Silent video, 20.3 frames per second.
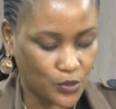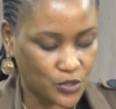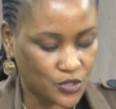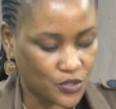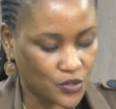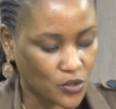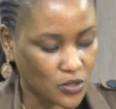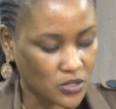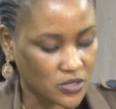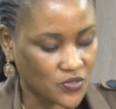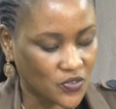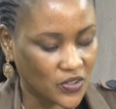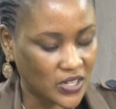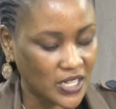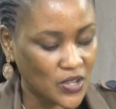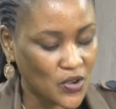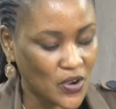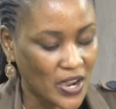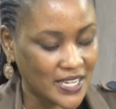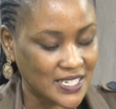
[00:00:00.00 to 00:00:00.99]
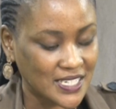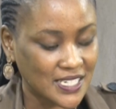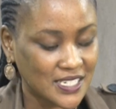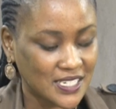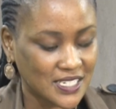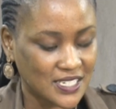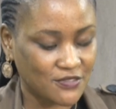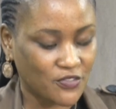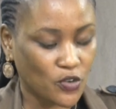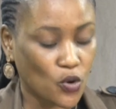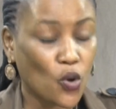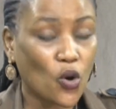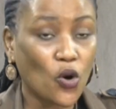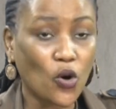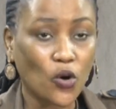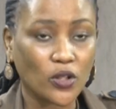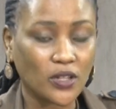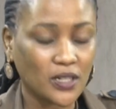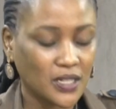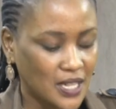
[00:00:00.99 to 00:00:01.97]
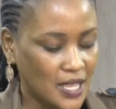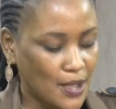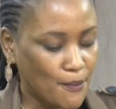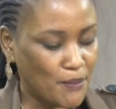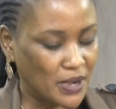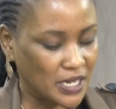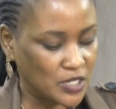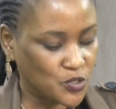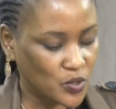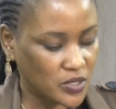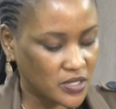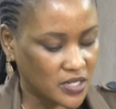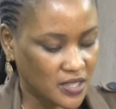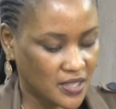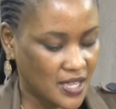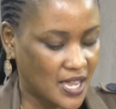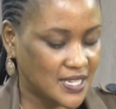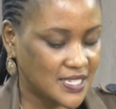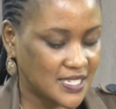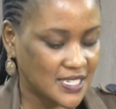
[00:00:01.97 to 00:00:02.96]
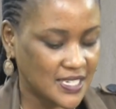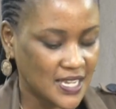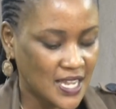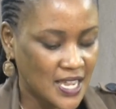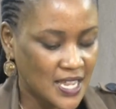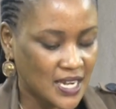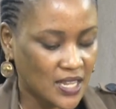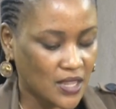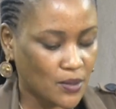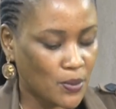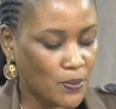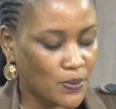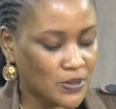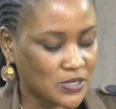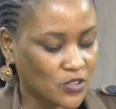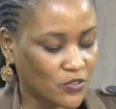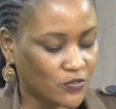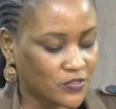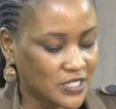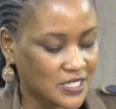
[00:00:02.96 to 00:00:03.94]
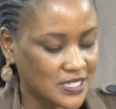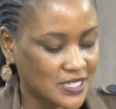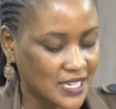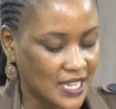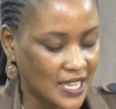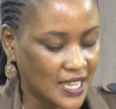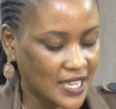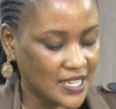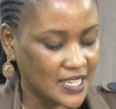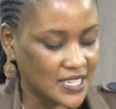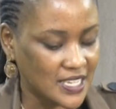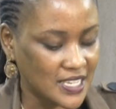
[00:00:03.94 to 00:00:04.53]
which calls for legal identity for all by 2030. Now, the purpose of this day